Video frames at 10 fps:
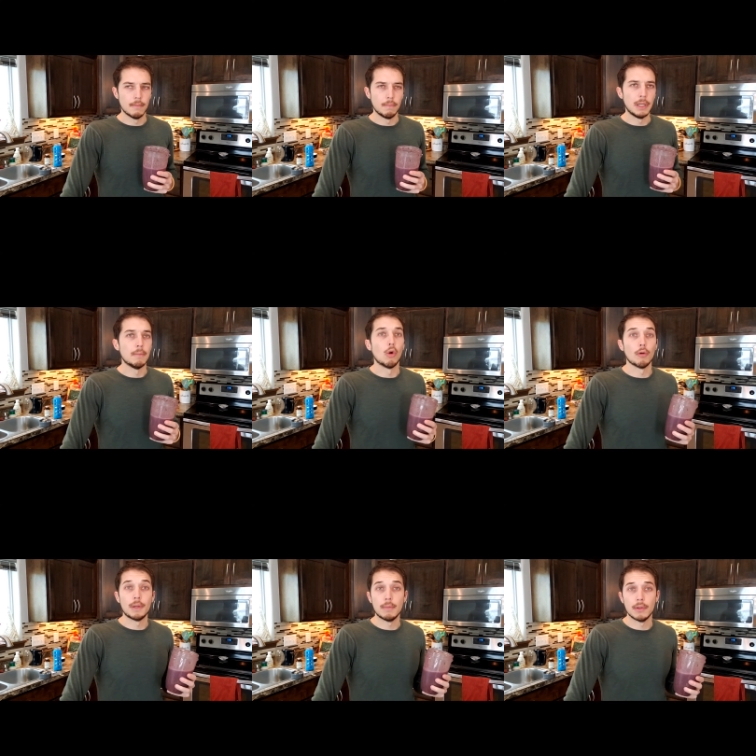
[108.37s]
More
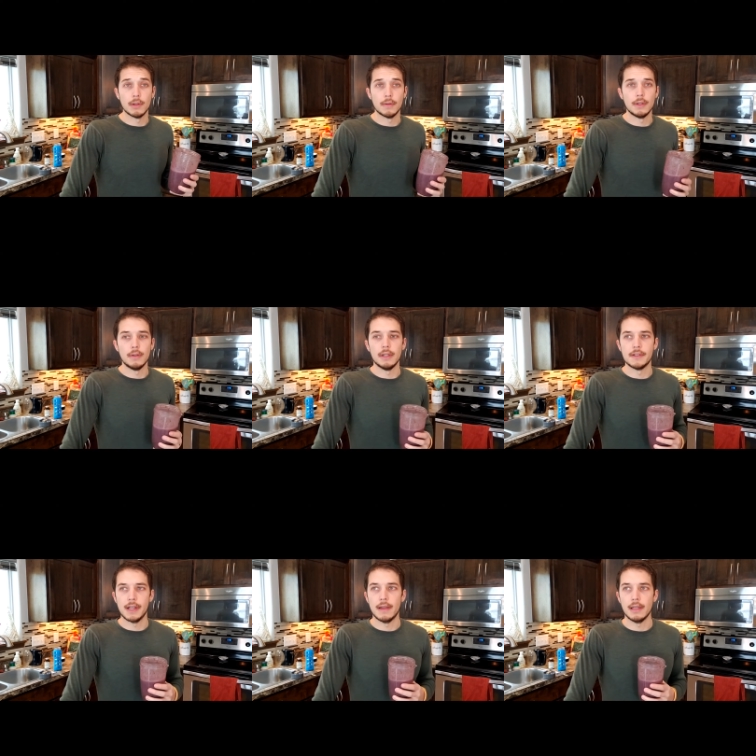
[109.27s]
people don't do this. I
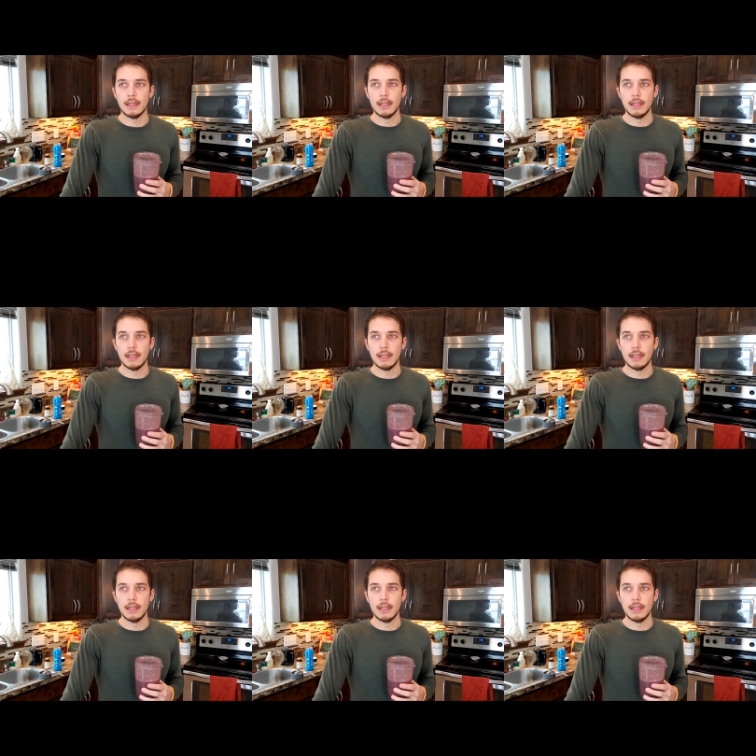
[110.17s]
think